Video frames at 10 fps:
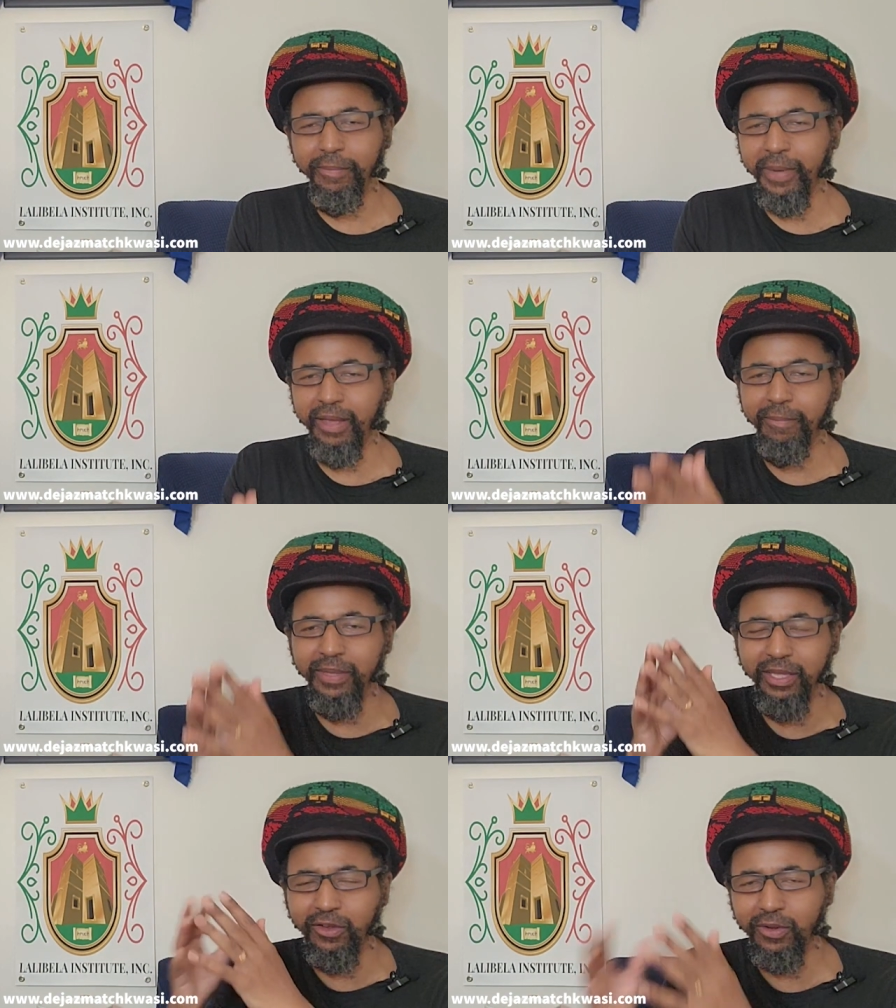it might
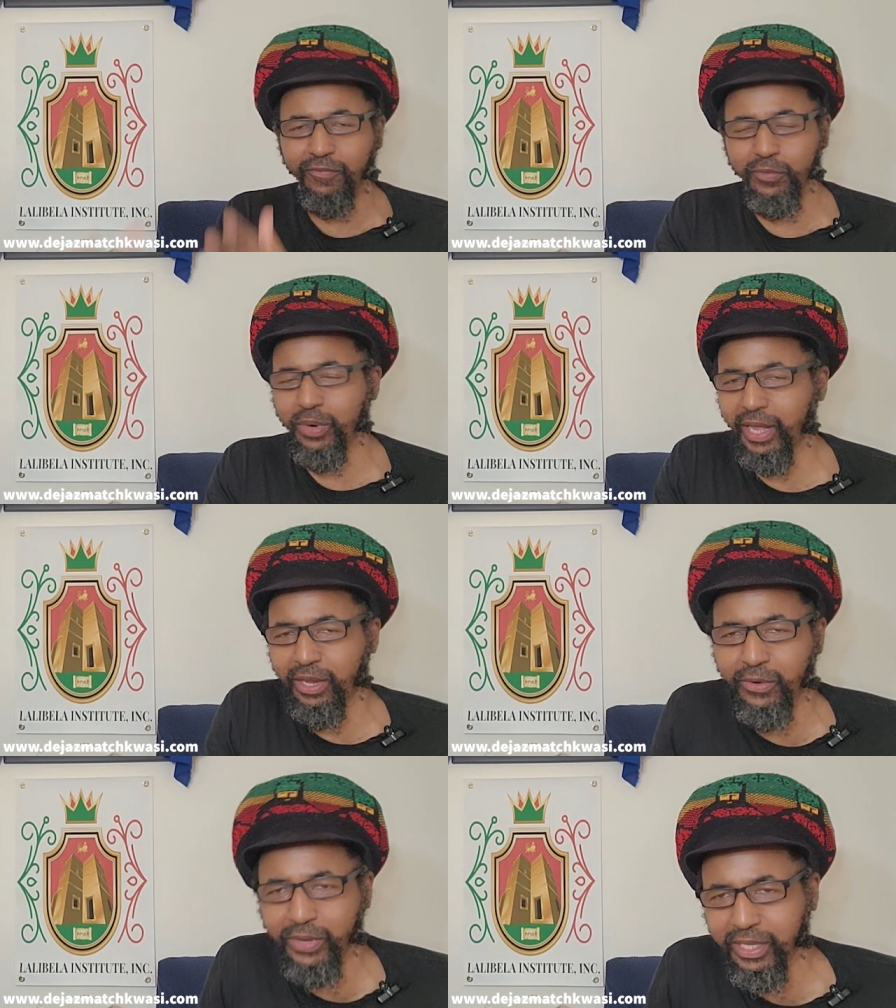be food
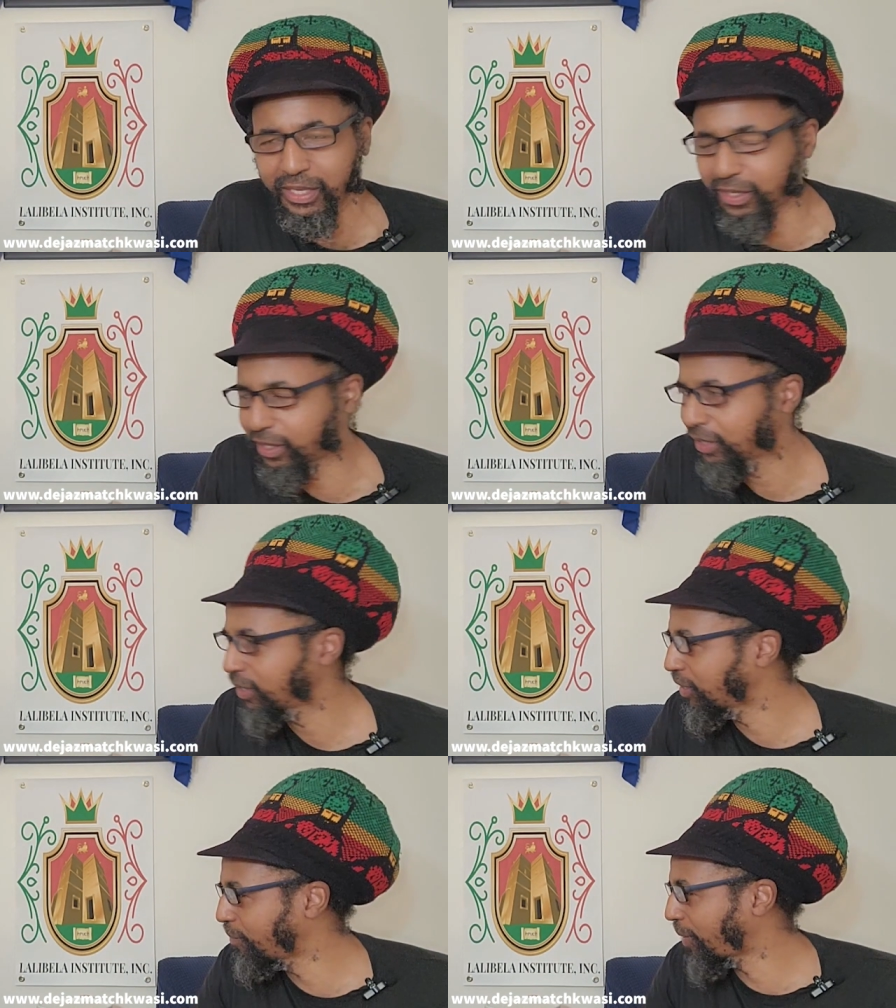I don't eat. It